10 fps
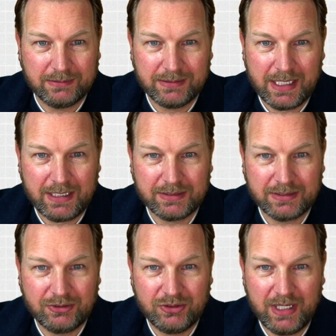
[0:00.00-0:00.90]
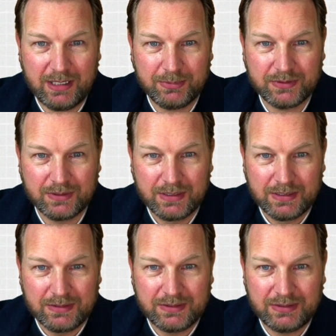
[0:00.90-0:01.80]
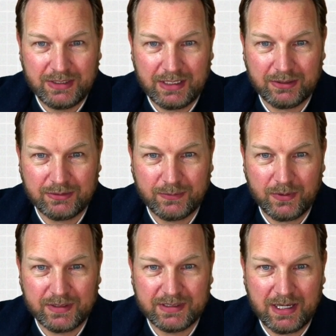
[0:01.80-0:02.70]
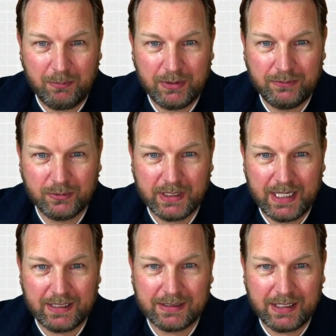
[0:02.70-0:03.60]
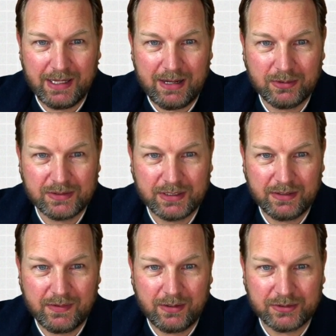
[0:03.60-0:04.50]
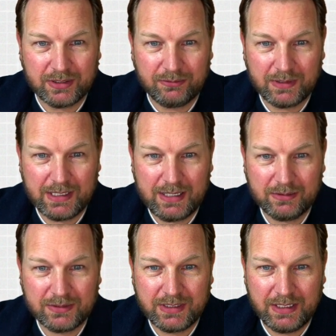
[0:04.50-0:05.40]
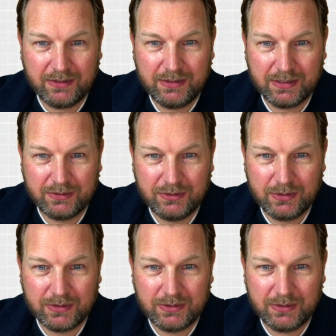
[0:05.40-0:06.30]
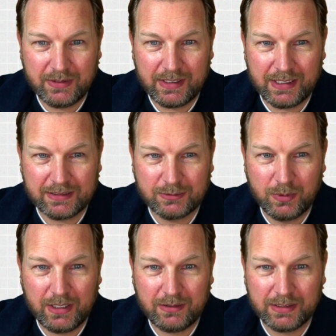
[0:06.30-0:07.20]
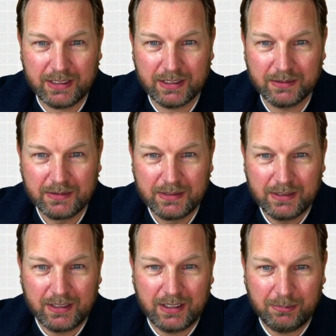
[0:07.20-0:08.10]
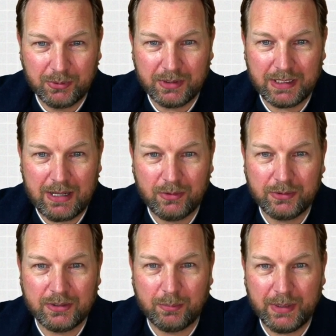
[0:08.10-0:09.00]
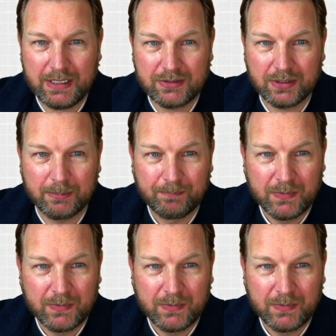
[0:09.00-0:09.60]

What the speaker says: text, shapes, stickers, for example. If you want to add clouds here, they also have clouds here. You can do that as well here. Put a cloud on your picture.